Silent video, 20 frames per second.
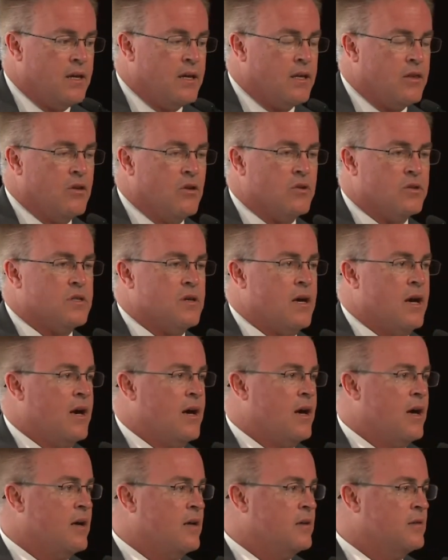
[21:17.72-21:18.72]
Those
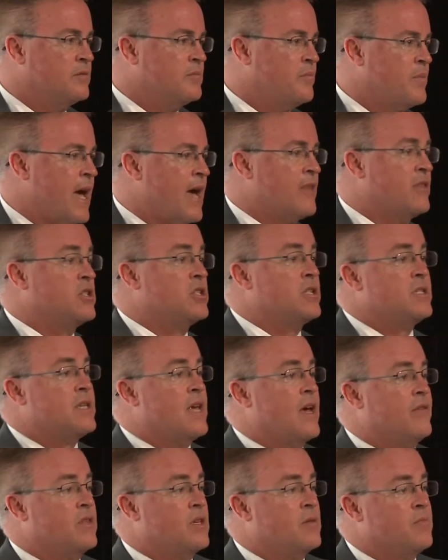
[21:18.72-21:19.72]
pathogens
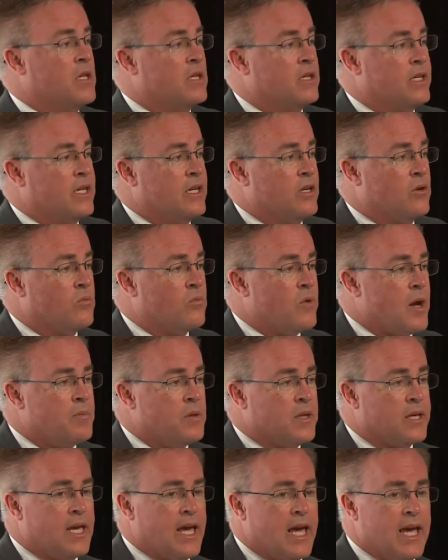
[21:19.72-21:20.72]
have the ability to
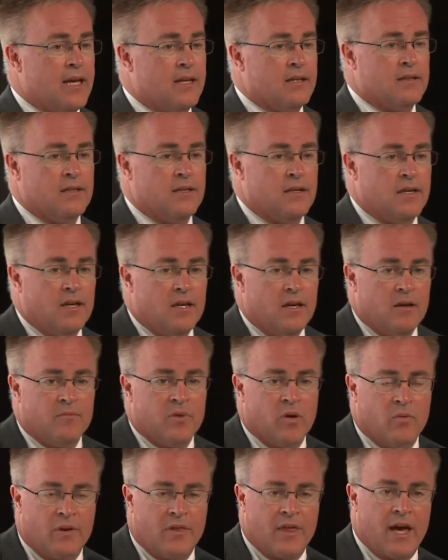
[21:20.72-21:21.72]
replicate,
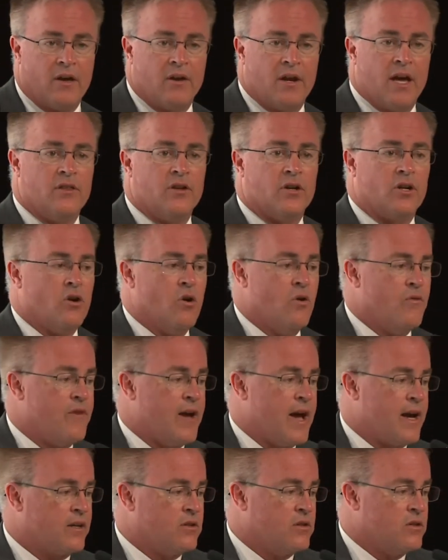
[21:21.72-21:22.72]
but without other
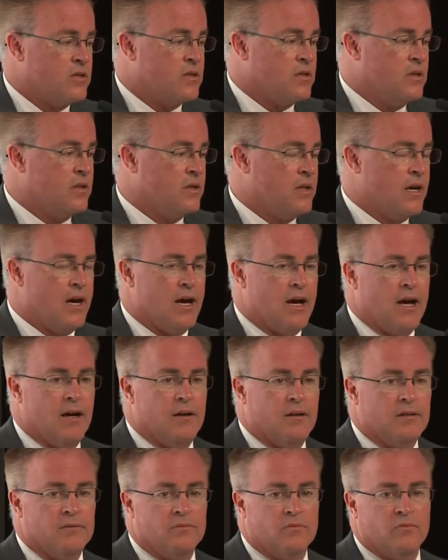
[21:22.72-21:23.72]
cofactors
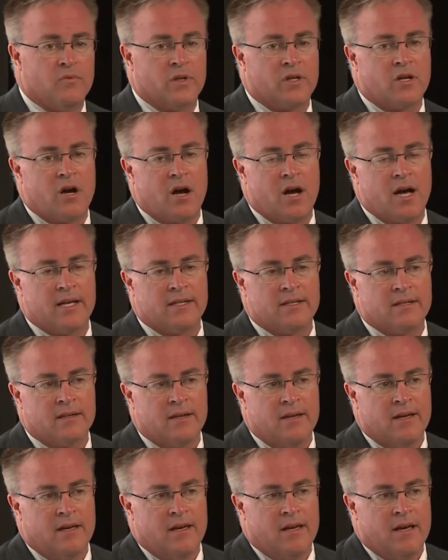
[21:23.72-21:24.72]
would cause
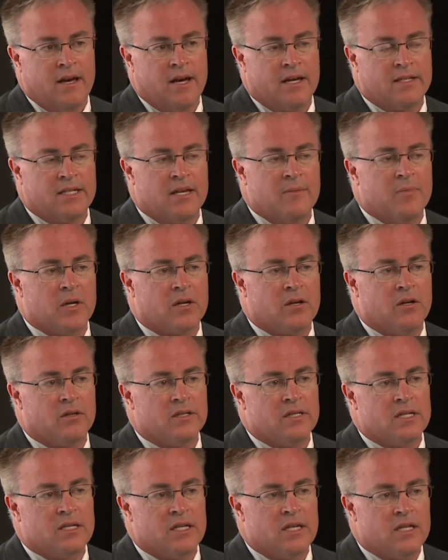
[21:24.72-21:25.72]
a typical
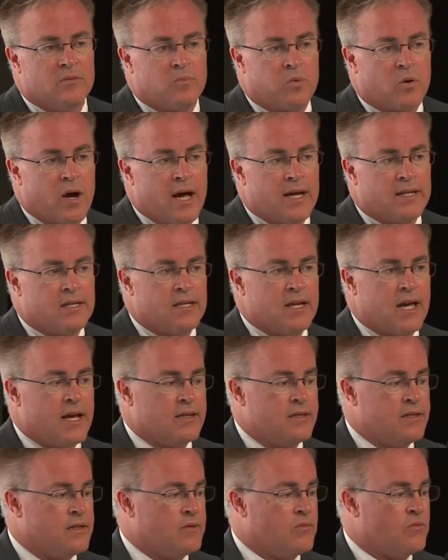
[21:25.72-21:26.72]
disease
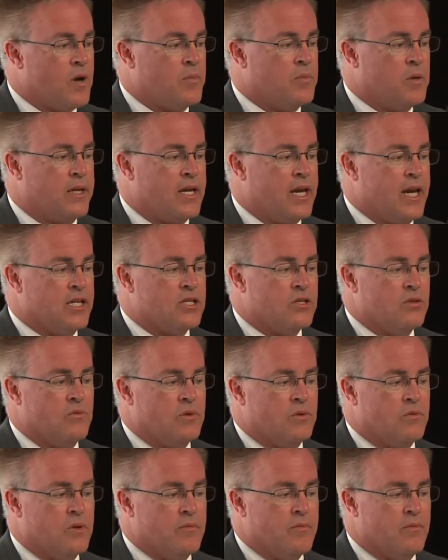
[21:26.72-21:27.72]
process. Replication
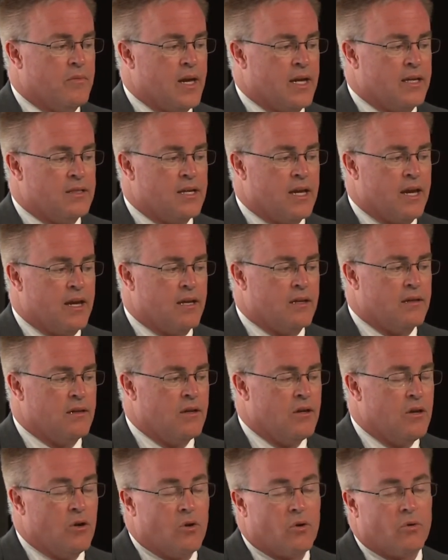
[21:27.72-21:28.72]
would
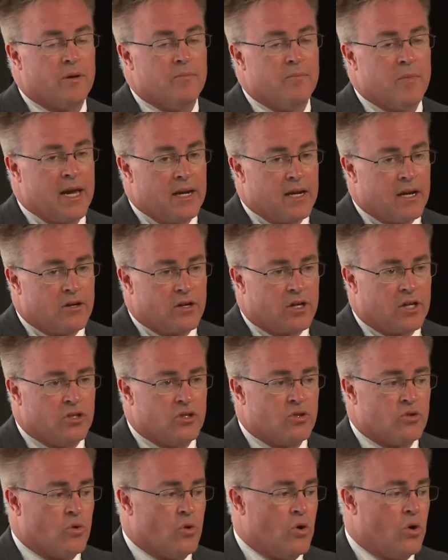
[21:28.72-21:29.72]
remain under
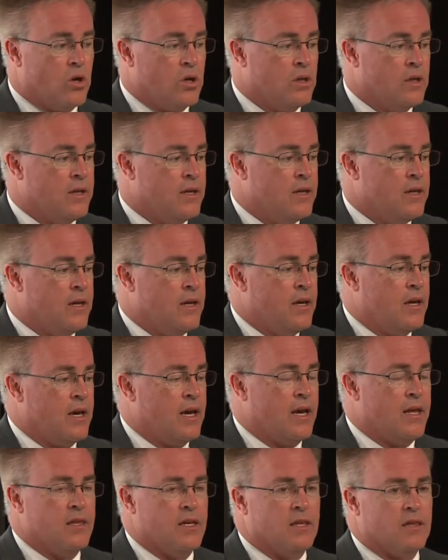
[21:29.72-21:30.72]
control,
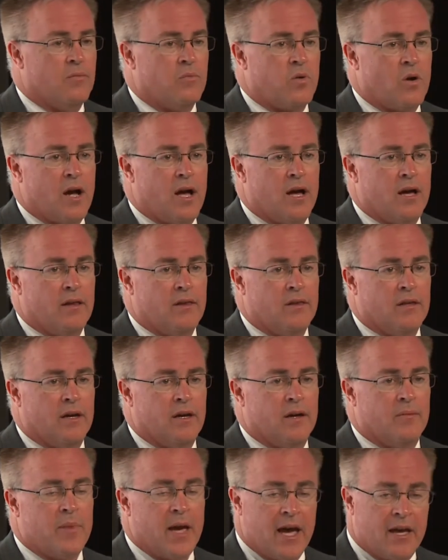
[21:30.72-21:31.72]
and then the
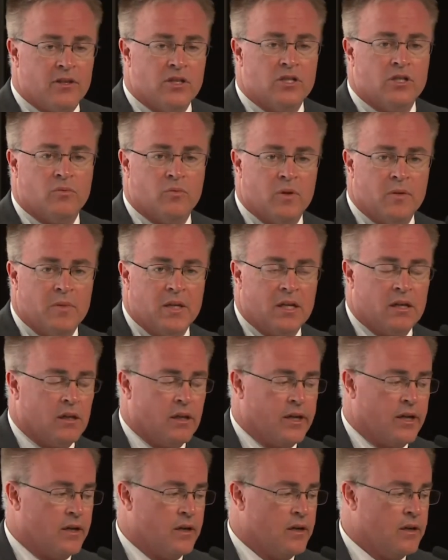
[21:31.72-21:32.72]
pathogen would be
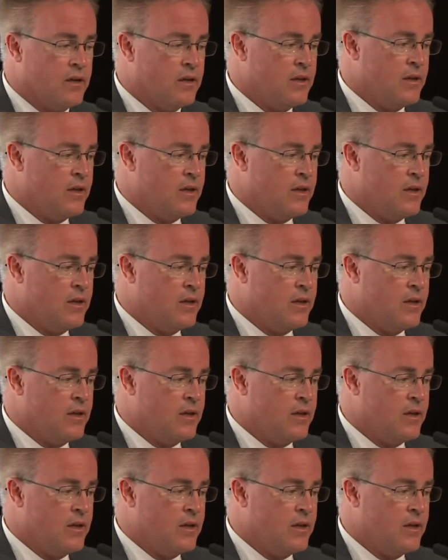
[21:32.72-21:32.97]
cleared